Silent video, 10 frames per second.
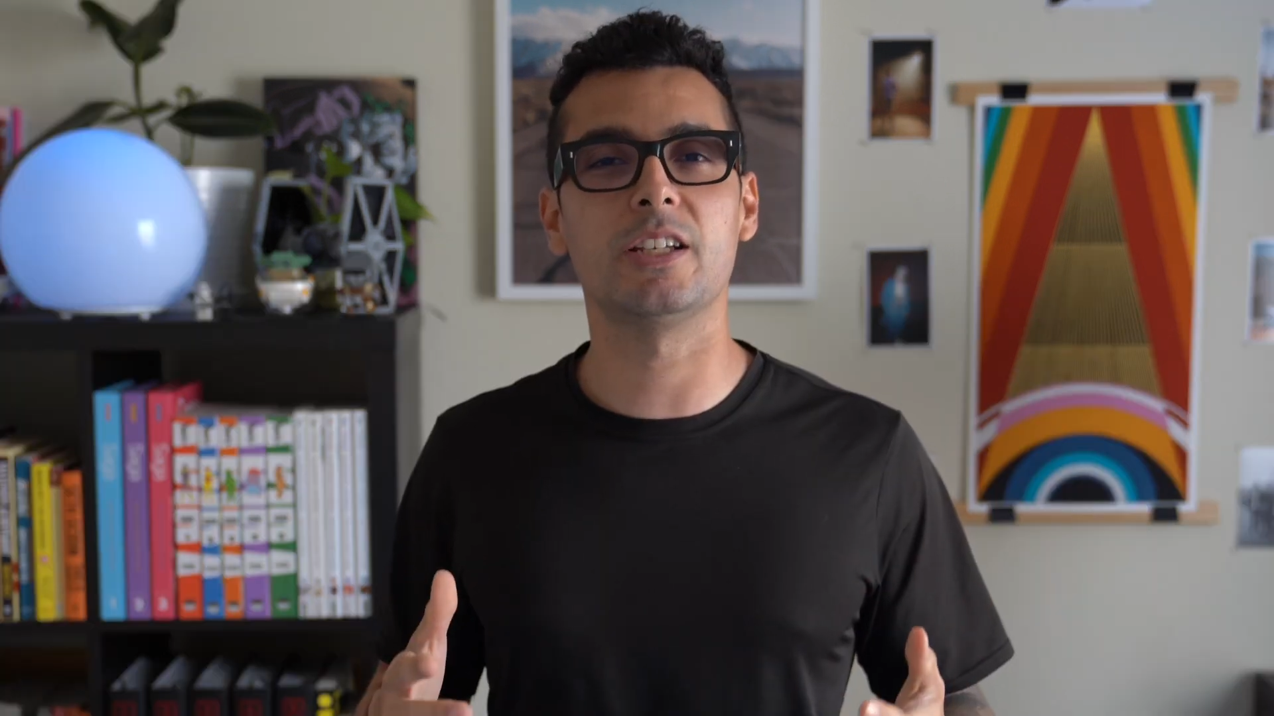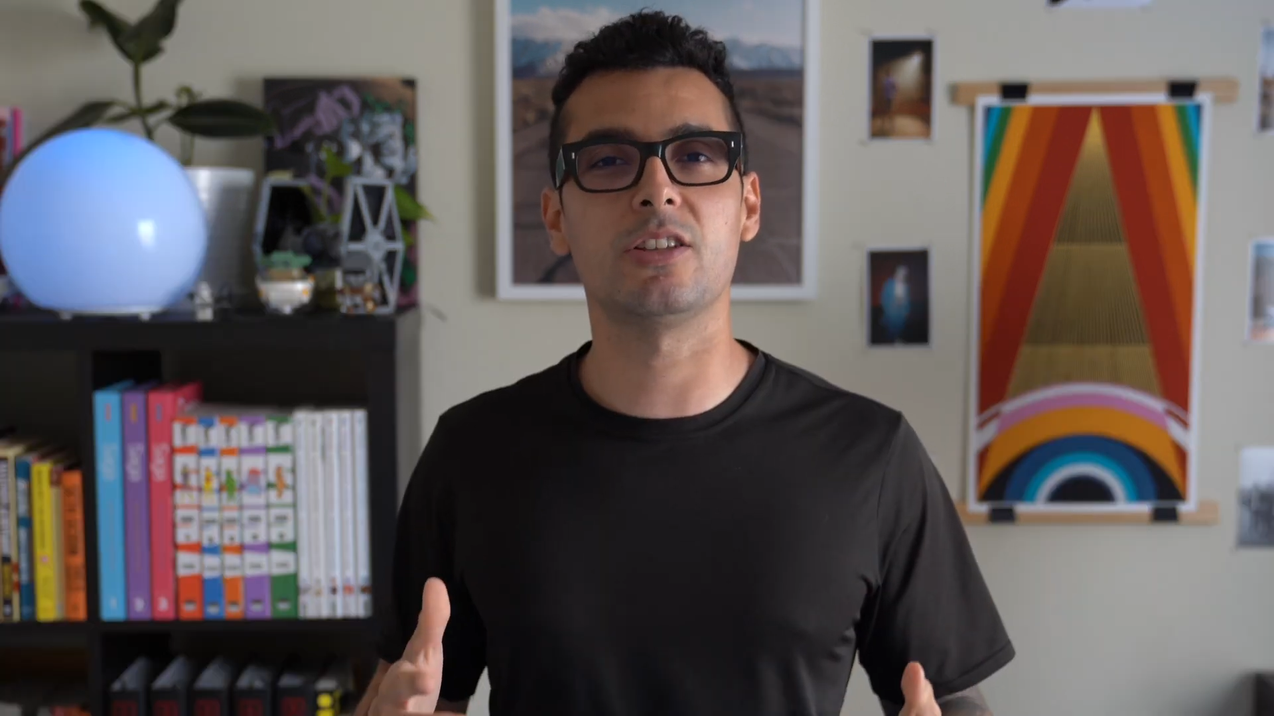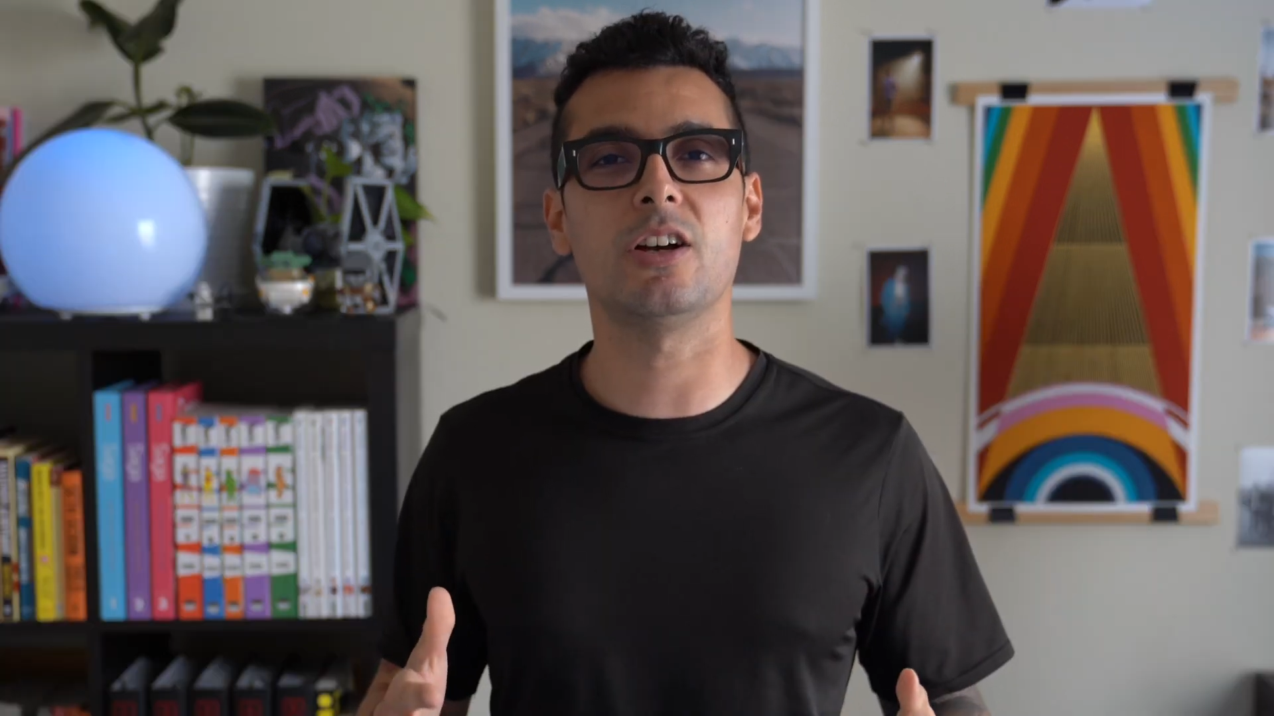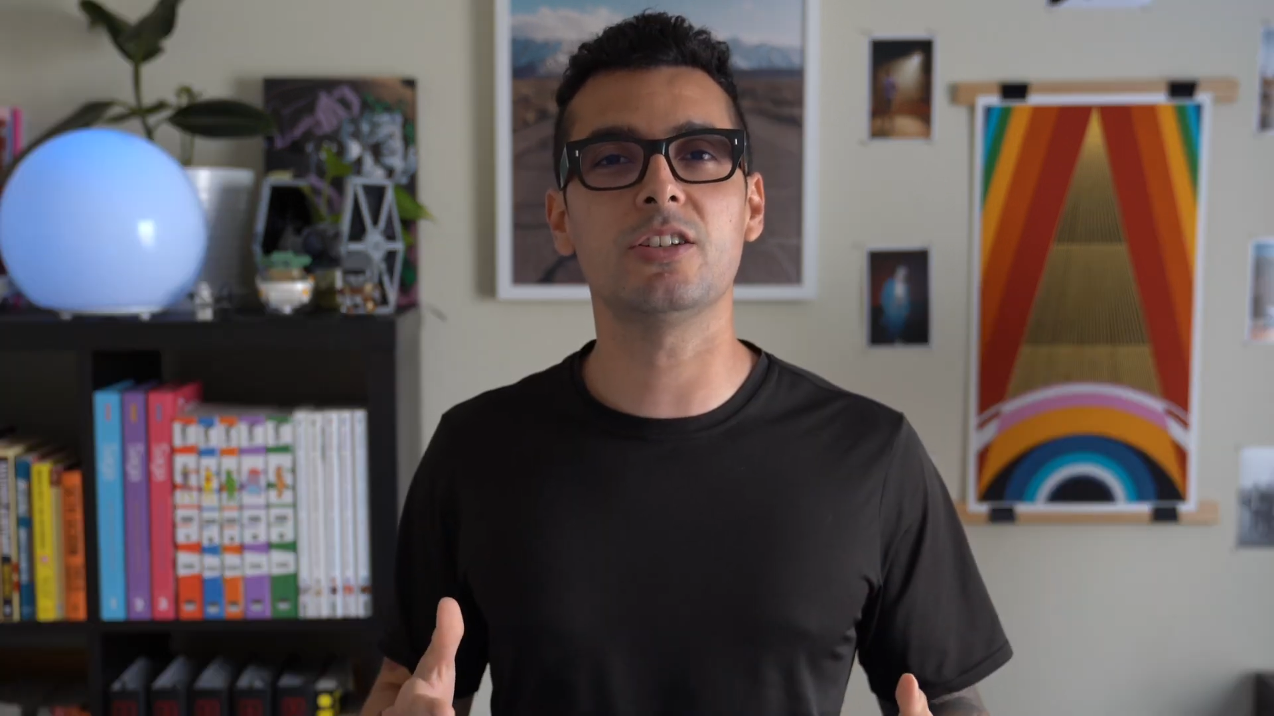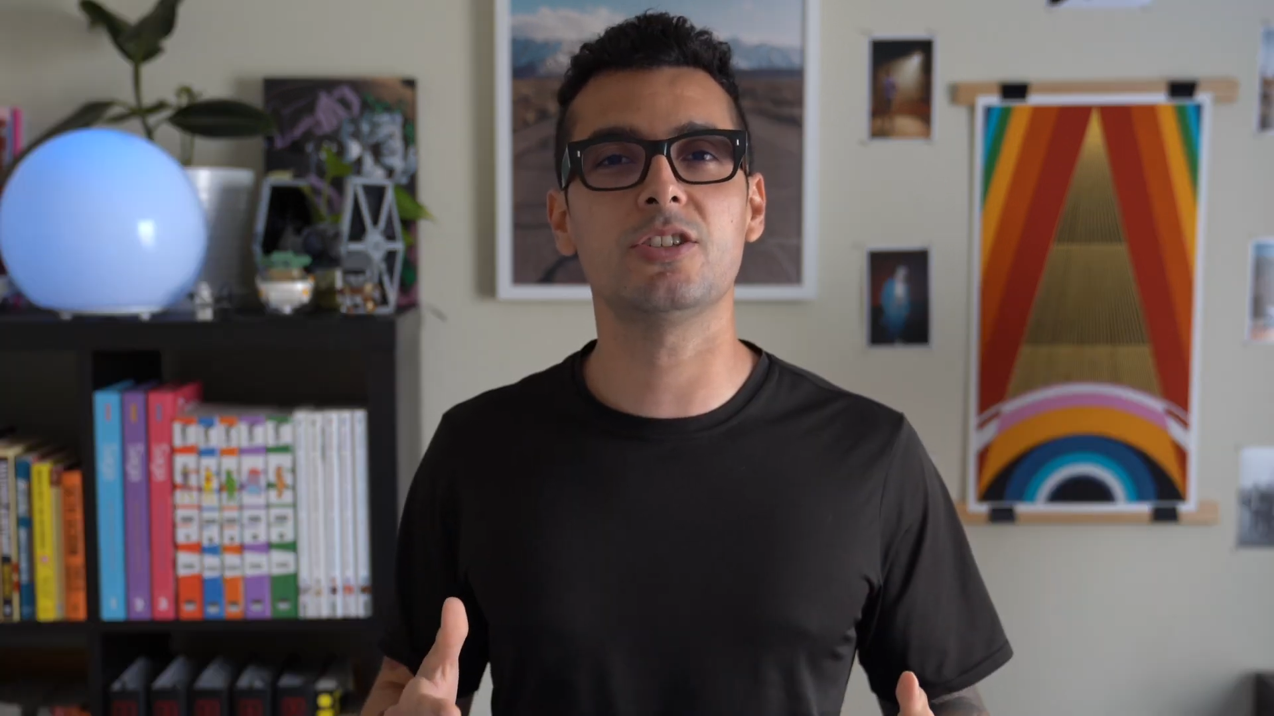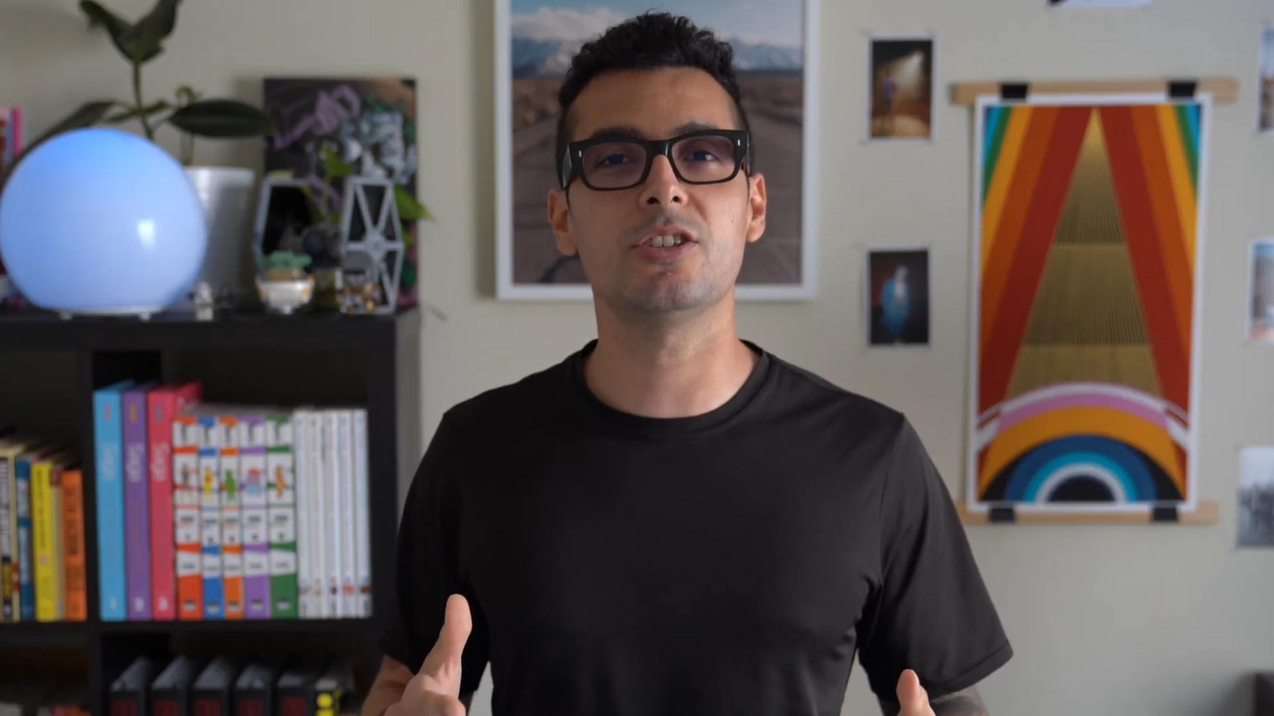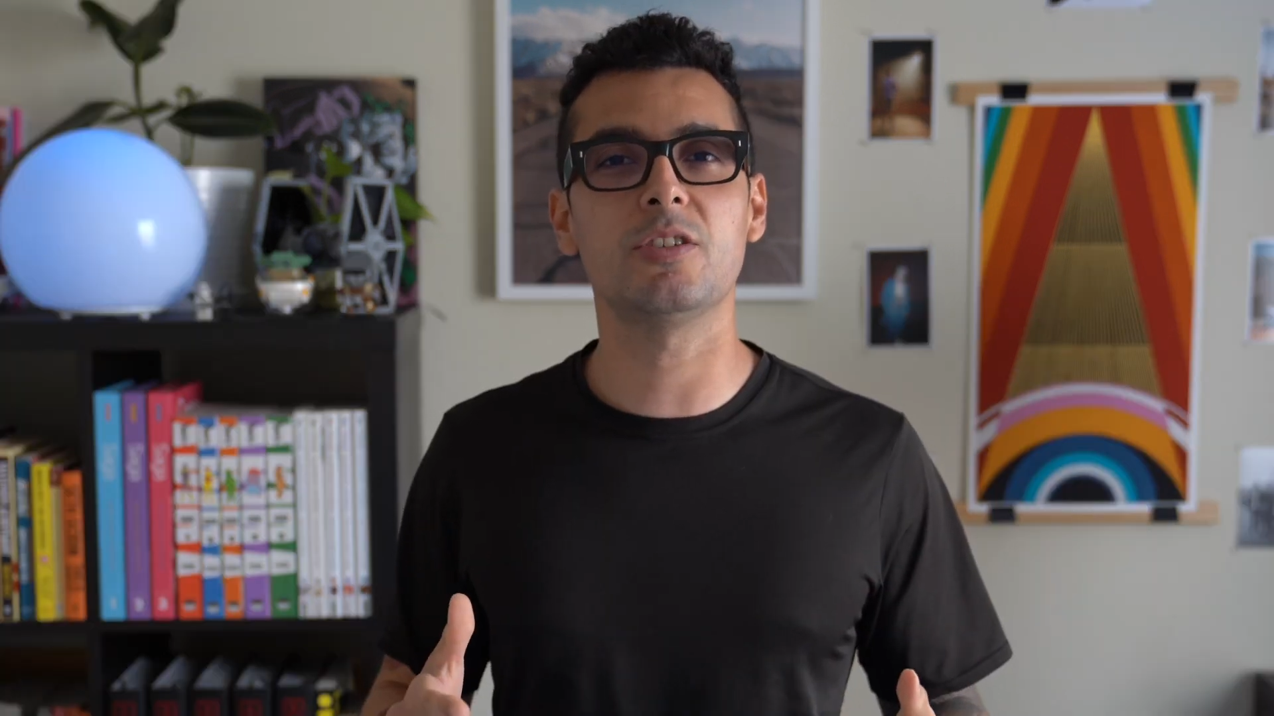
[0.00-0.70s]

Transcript: as long as you're